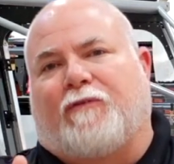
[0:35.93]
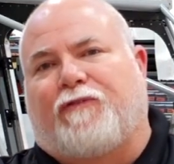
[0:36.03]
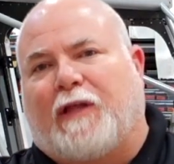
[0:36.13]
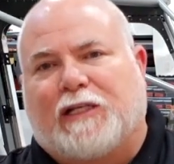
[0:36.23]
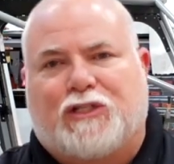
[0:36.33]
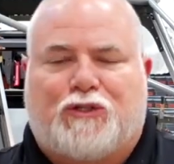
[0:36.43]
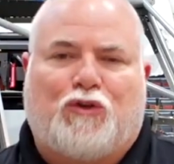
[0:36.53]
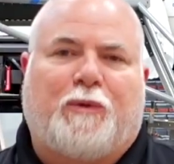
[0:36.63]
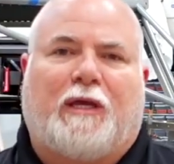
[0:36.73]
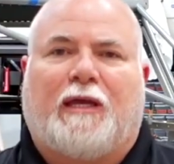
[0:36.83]
flex
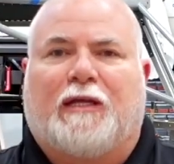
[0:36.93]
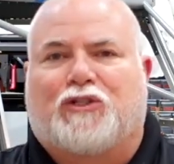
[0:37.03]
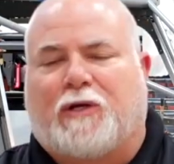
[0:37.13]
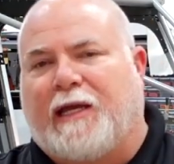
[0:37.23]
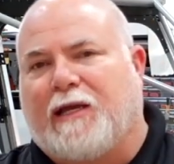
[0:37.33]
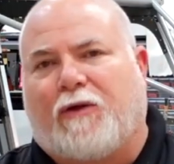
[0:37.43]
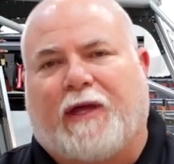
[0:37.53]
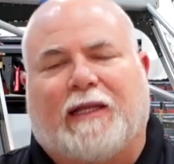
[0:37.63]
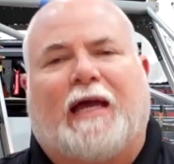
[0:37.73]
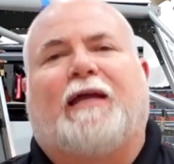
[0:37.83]
tubing and trying to get all
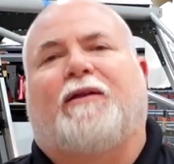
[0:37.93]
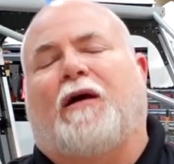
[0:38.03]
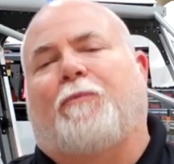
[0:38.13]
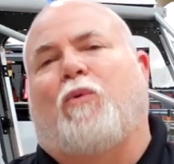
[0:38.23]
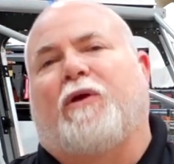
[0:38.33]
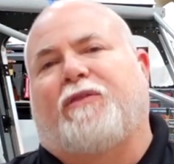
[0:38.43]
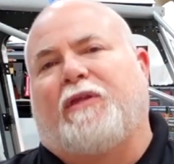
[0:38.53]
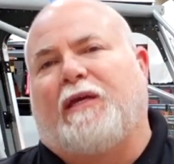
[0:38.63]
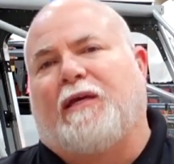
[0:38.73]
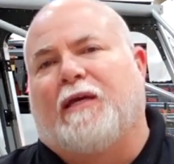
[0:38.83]
that lined up with
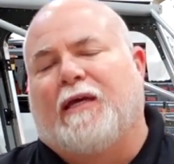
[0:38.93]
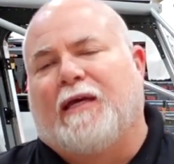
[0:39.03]
the